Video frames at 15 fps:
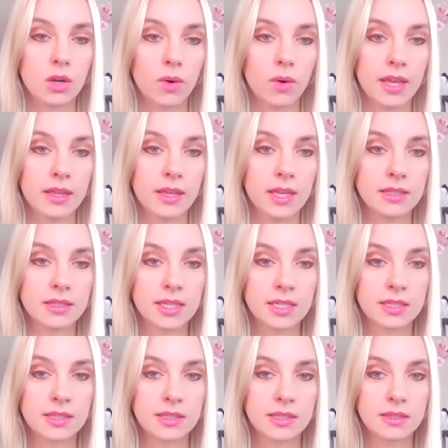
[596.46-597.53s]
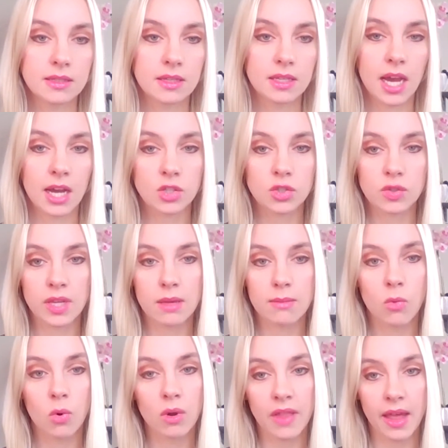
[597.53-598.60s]
Is this country
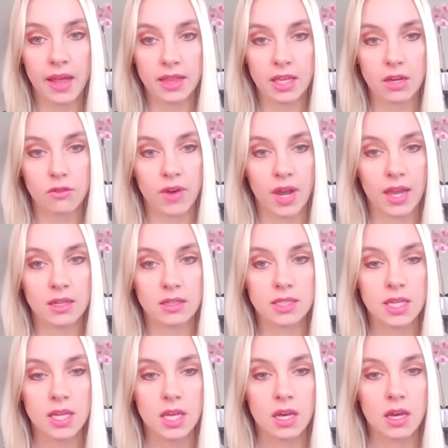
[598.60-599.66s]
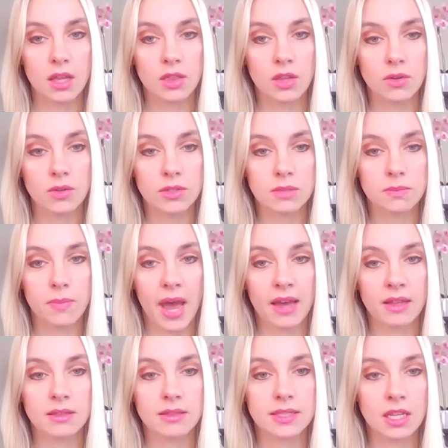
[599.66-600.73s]
more likely to find those
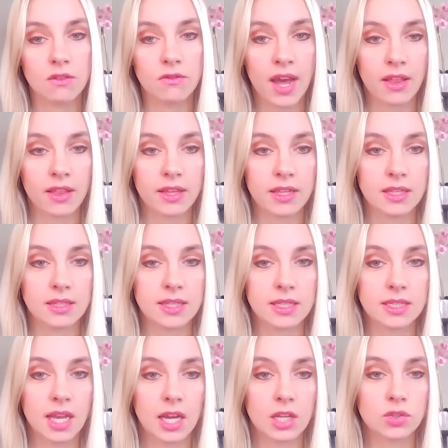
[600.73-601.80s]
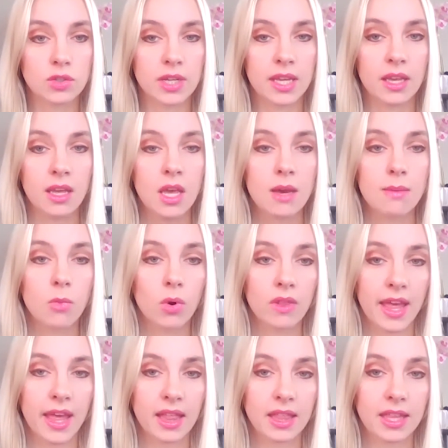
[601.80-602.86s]
patents invalid? Is this country more
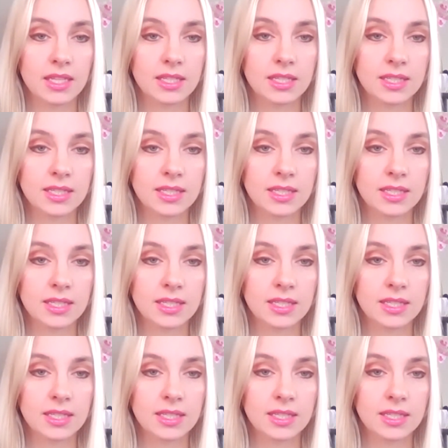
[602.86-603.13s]
likely to